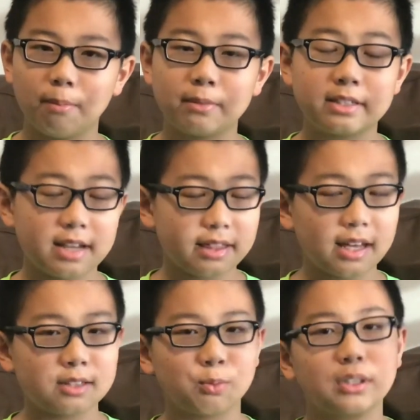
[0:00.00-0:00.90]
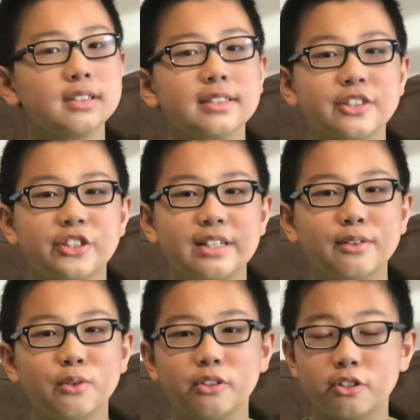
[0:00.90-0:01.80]
Death has one condition
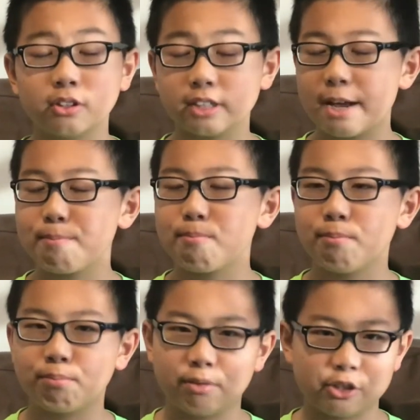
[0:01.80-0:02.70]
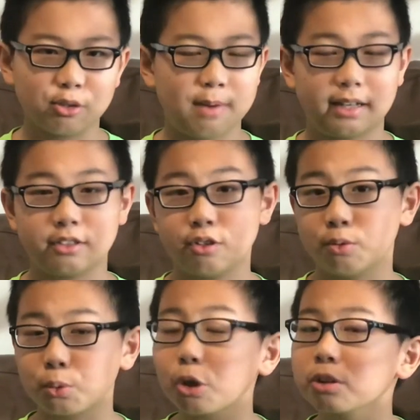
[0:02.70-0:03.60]
to let Bristol back into the
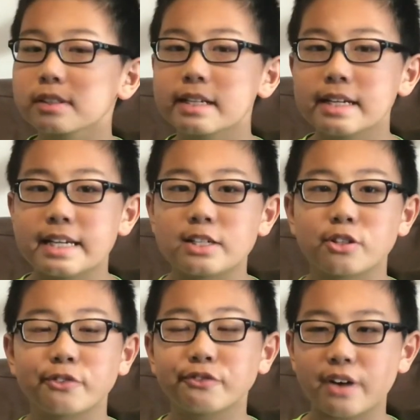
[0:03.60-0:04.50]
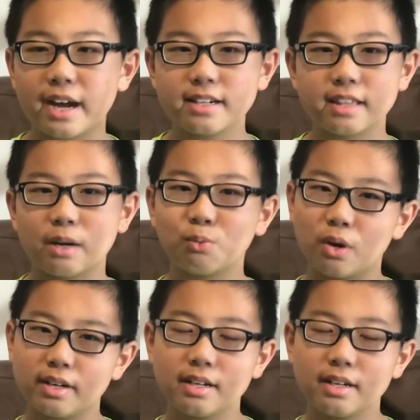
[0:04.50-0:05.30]
world, is to find that one